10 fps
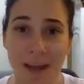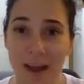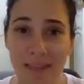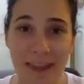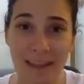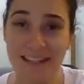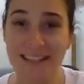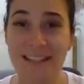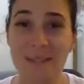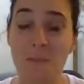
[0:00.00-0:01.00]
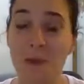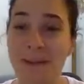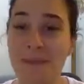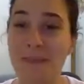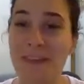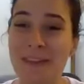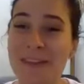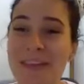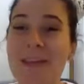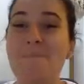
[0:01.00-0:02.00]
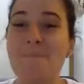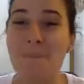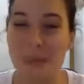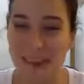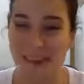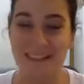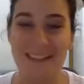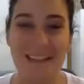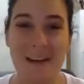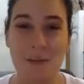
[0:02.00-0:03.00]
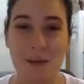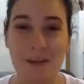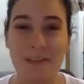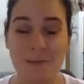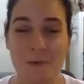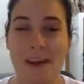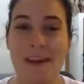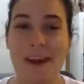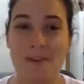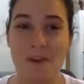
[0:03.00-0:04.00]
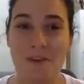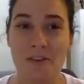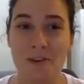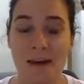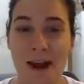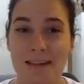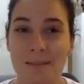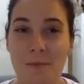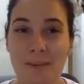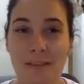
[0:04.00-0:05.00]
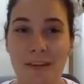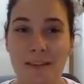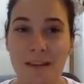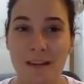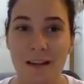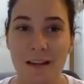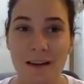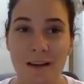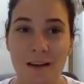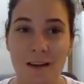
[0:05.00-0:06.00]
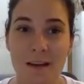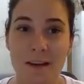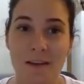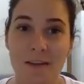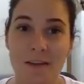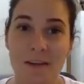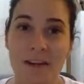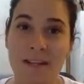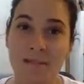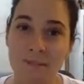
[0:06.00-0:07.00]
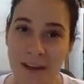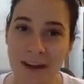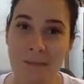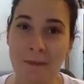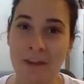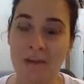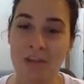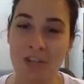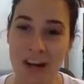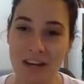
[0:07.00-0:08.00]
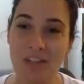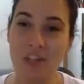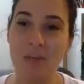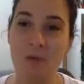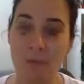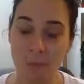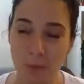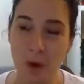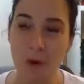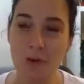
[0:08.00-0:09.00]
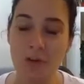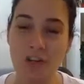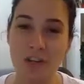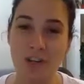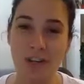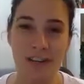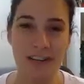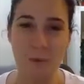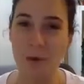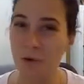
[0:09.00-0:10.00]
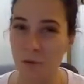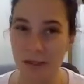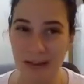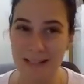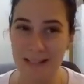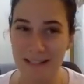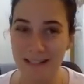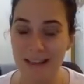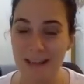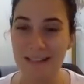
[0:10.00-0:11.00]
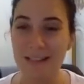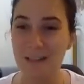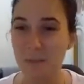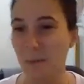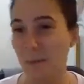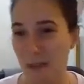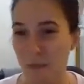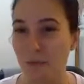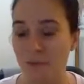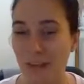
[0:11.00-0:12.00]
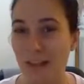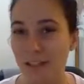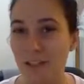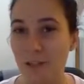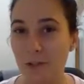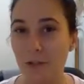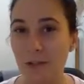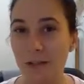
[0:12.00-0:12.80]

And that is one of the biggest networks that we now know that creates movies. So it's funny because changing your approach is what creates success, and it's what people forget to do.